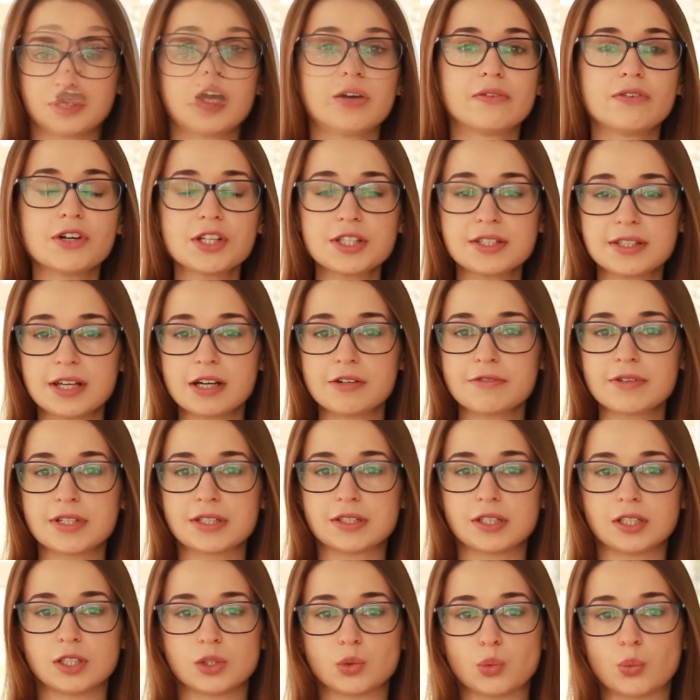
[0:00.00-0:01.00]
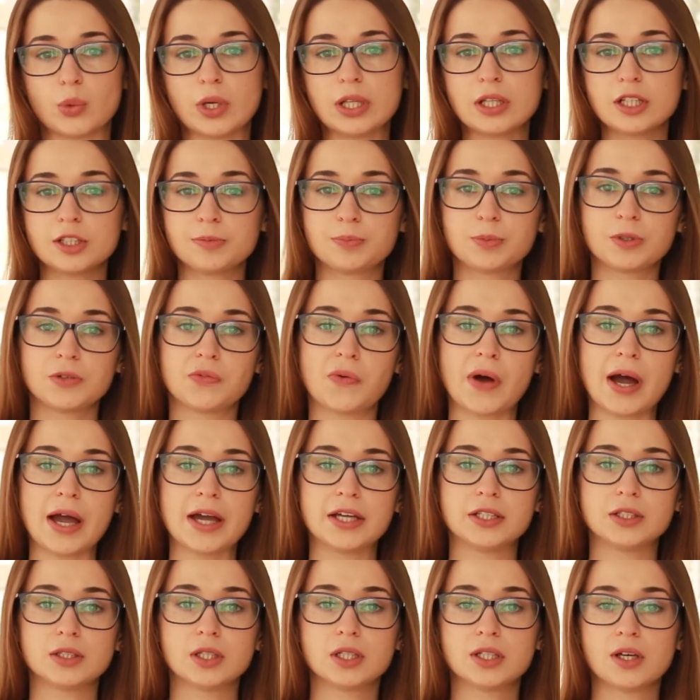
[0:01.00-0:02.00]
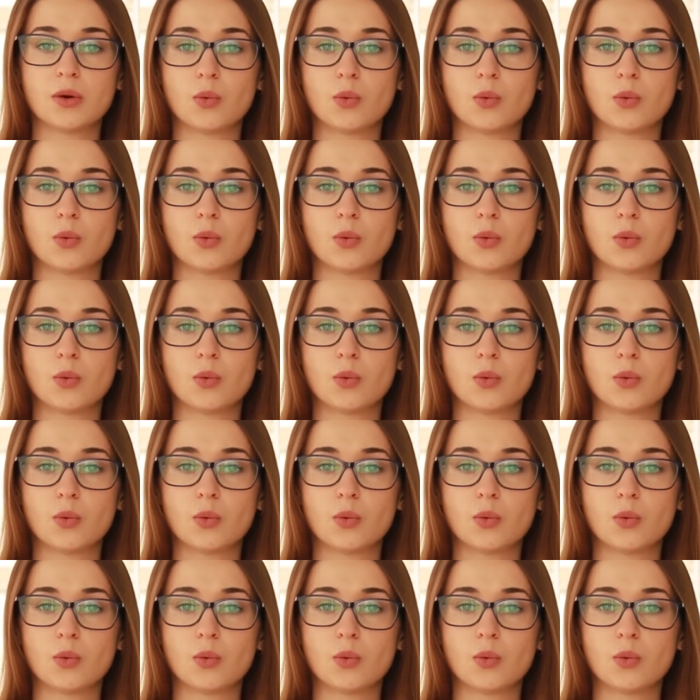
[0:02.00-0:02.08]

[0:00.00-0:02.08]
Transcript: What services will it provide,